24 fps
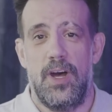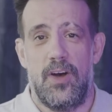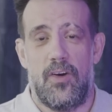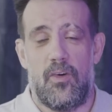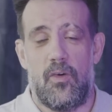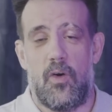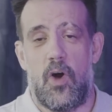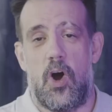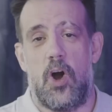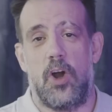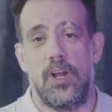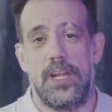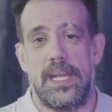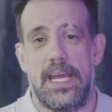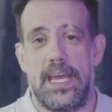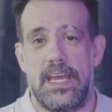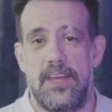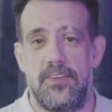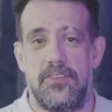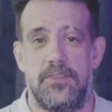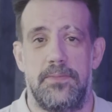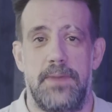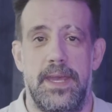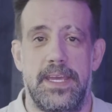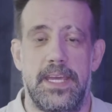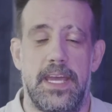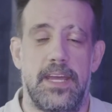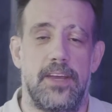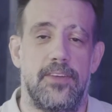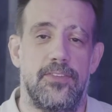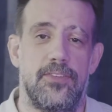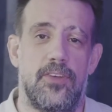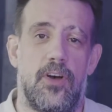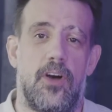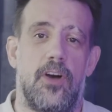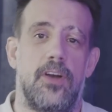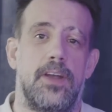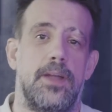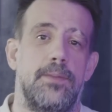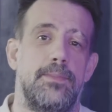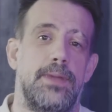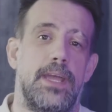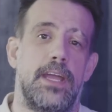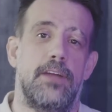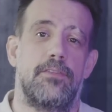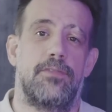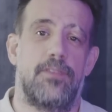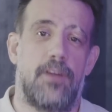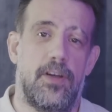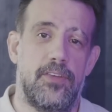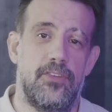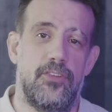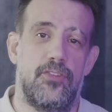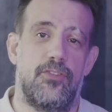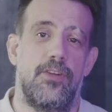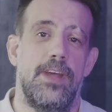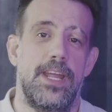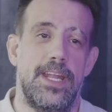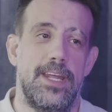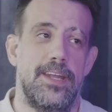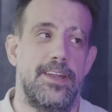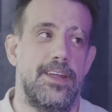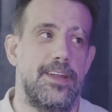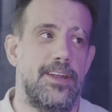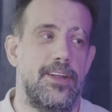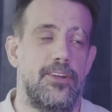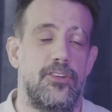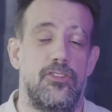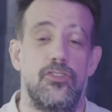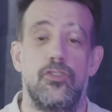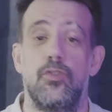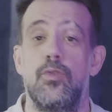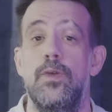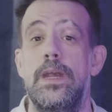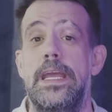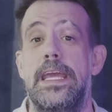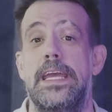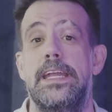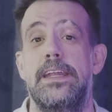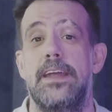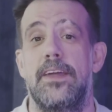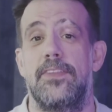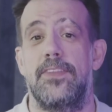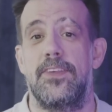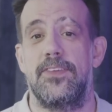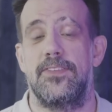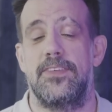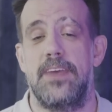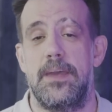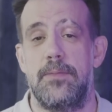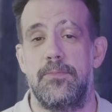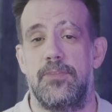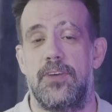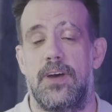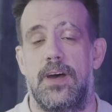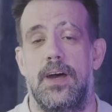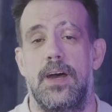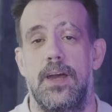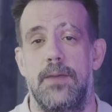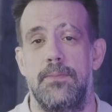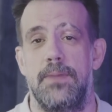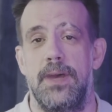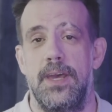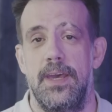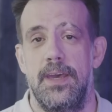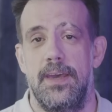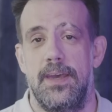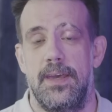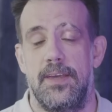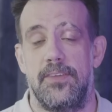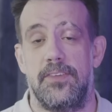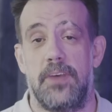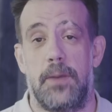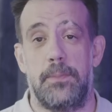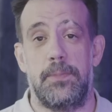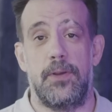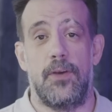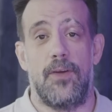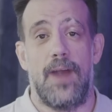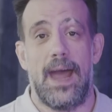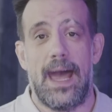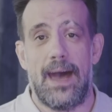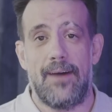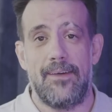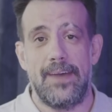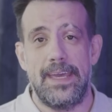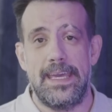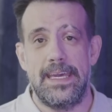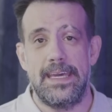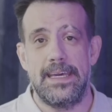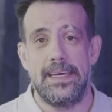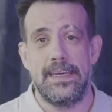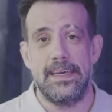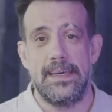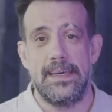long days making a song and being frustrated and intrigued at the same time is up your alley,